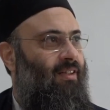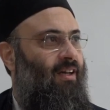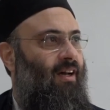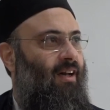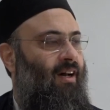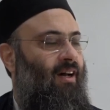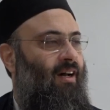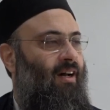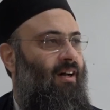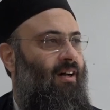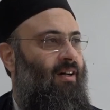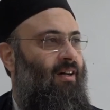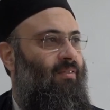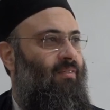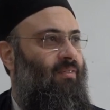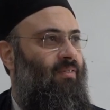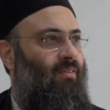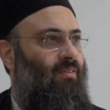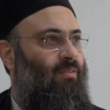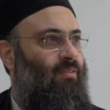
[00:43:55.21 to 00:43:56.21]

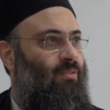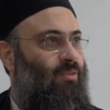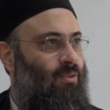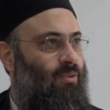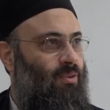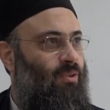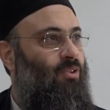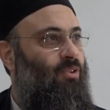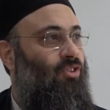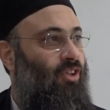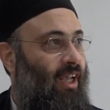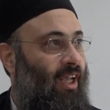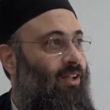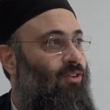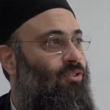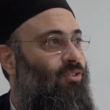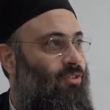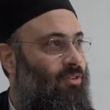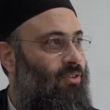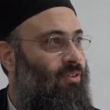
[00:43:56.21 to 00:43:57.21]
to
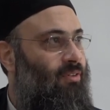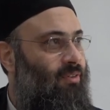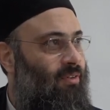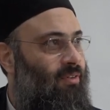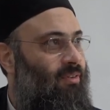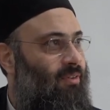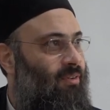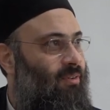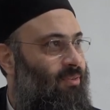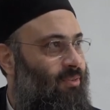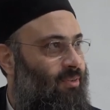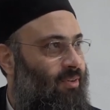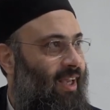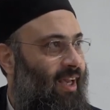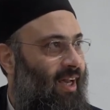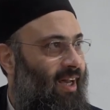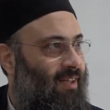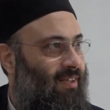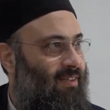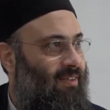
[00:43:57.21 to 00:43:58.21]
change
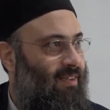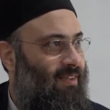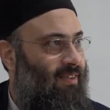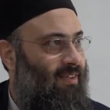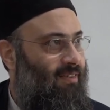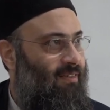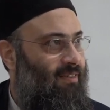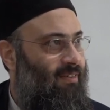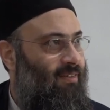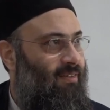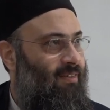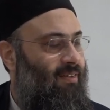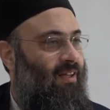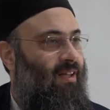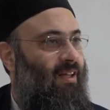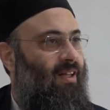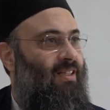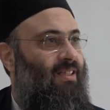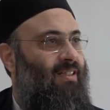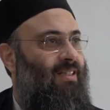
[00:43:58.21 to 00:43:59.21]
reality,
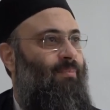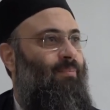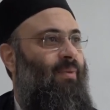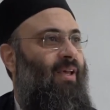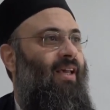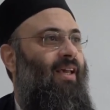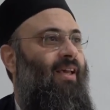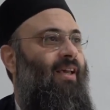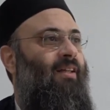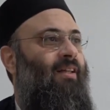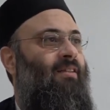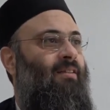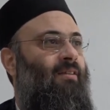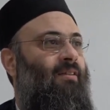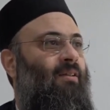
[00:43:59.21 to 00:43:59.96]
to make it